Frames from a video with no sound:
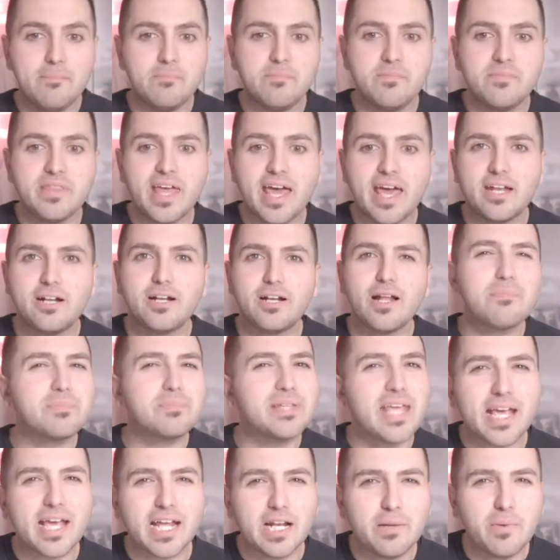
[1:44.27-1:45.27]
They ended up
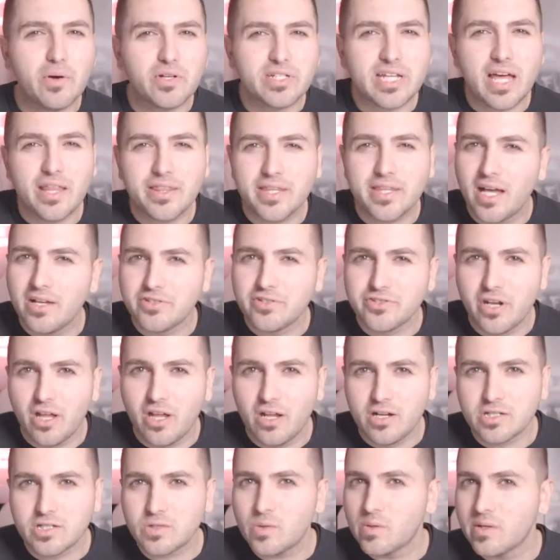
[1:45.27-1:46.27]
taking about
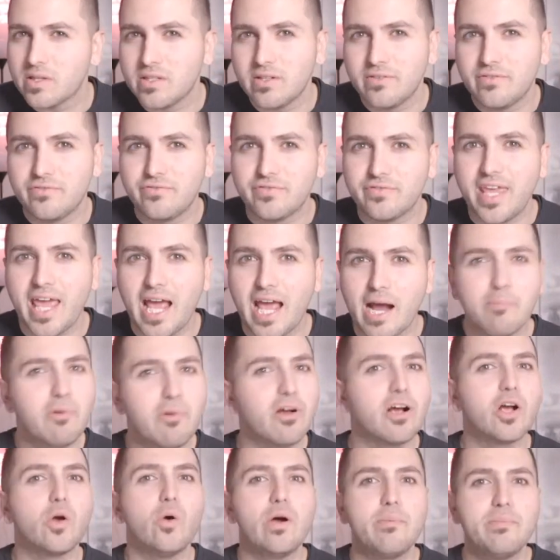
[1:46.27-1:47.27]
$10,000 worth of camera
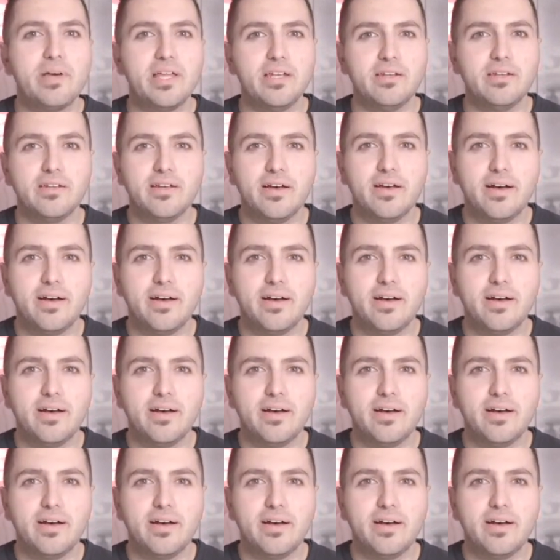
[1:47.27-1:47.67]
equipment.